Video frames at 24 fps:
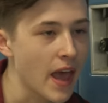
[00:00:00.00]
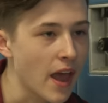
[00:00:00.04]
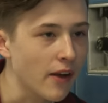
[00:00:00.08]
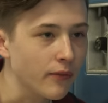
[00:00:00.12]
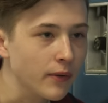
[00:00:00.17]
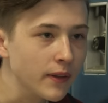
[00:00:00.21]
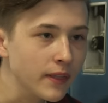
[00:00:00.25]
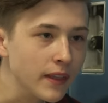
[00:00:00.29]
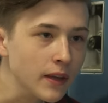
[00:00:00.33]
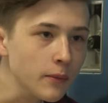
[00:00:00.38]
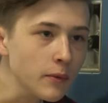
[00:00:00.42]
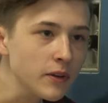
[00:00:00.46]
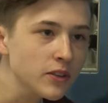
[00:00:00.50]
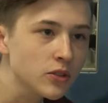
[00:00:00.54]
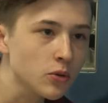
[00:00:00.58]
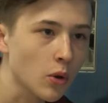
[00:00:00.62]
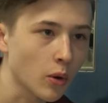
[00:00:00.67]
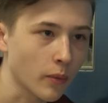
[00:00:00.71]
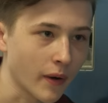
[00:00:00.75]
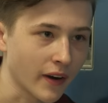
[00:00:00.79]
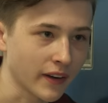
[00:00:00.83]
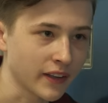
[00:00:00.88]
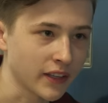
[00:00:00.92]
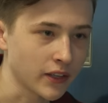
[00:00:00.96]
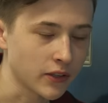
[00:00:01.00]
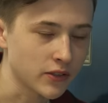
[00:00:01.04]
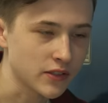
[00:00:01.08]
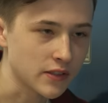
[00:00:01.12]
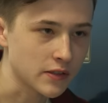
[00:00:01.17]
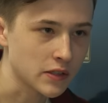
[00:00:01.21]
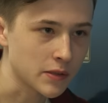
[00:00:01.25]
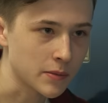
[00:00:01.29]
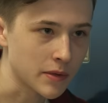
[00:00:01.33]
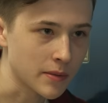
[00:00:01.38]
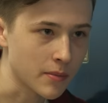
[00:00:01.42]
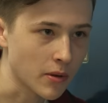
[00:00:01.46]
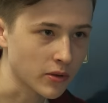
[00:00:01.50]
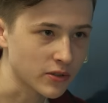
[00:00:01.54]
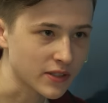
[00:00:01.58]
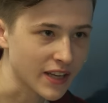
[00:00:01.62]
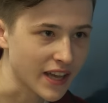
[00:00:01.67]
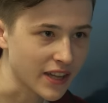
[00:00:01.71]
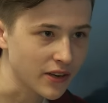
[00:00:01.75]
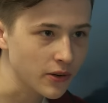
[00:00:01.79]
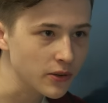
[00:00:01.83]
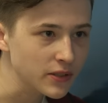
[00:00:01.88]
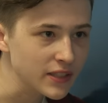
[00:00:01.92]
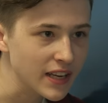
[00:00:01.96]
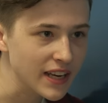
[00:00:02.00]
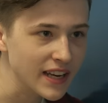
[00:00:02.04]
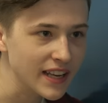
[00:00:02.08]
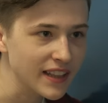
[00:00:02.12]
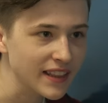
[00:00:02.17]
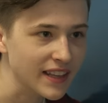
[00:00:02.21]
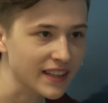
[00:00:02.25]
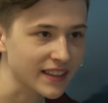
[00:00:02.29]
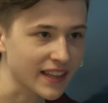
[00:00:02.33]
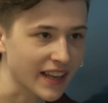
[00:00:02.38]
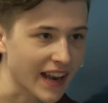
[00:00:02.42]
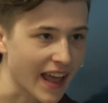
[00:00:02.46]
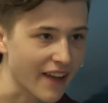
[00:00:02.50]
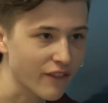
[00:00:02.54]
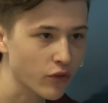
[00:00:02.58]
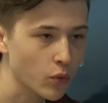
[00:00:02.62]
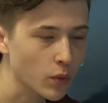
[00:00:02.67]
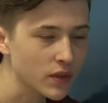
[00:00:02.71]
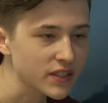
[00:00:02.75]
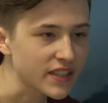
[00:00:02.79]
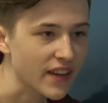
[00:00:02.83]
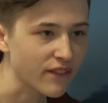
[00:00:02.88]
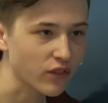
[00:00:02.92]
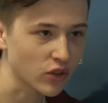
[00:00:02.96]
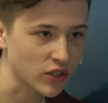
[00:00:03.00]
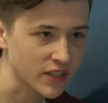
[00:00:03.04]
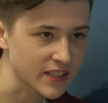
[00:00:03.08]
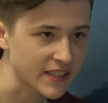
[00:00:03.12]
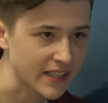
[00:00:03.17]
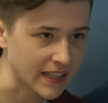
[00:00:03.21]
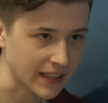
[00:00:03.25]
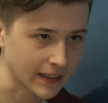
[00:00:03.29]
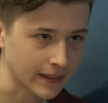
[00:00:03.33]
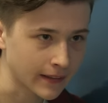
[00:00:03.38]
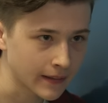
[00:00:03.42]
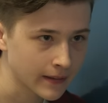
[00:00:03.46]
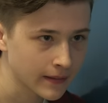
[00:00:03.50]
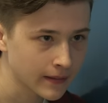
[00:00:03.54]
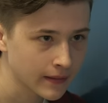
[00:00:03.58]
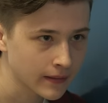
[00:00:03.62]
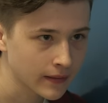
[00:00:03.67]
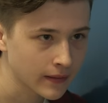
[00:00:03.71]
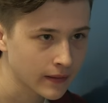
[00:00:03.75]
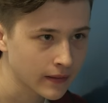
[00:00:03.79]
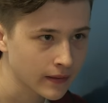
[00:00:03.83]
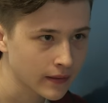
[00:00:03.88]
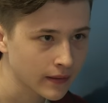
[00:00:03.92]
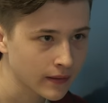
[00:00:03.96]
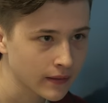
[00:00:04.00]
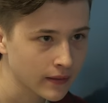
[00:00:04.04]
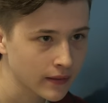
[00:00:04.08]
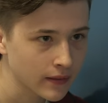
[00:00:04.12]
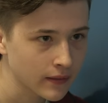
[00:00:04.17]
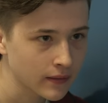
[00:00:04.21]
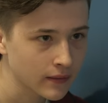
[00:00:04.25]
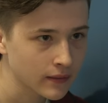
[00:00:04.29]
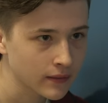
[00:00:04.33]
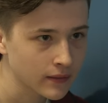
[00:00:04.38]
Everything we do around here seems to be the most entertaining thing that everyone's ever seen. I mean, seriously,